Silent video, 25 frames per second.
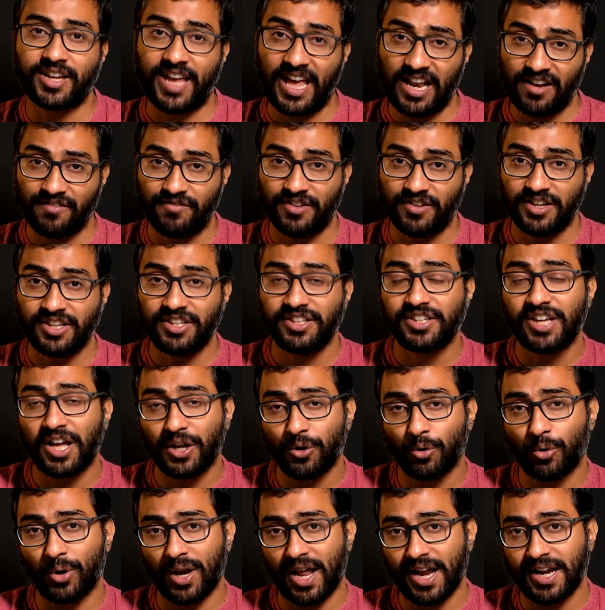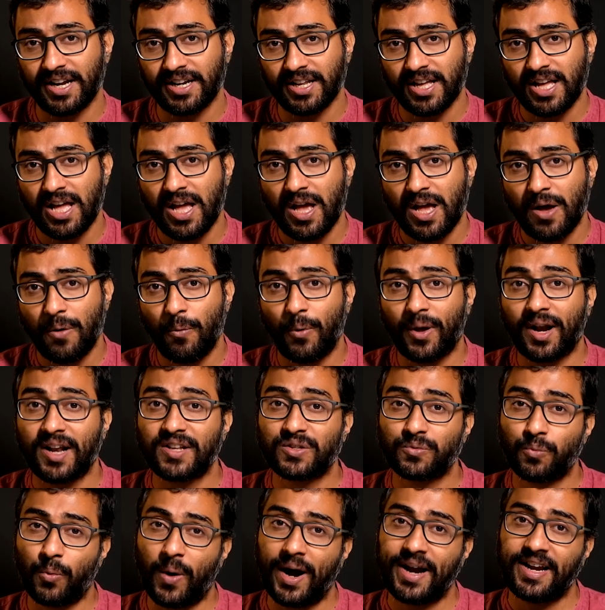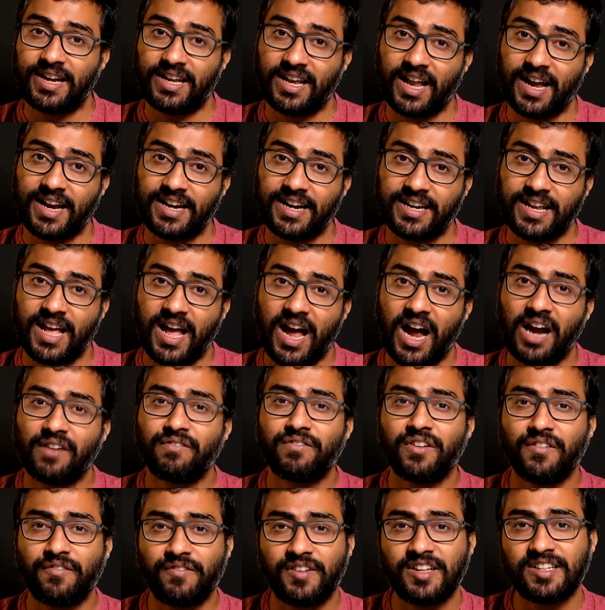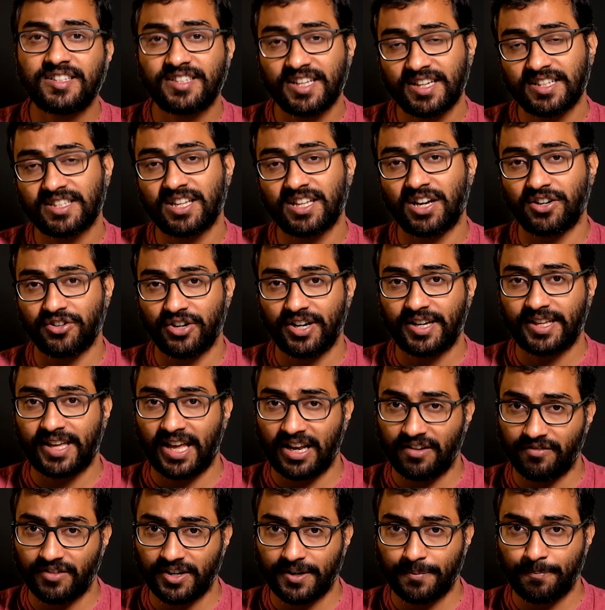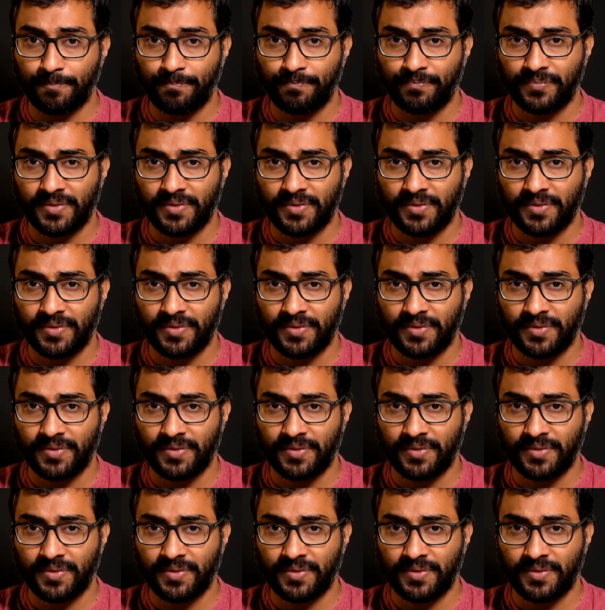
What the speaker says: Kelvin yellow light, whereas white light at 5600 Kelvin.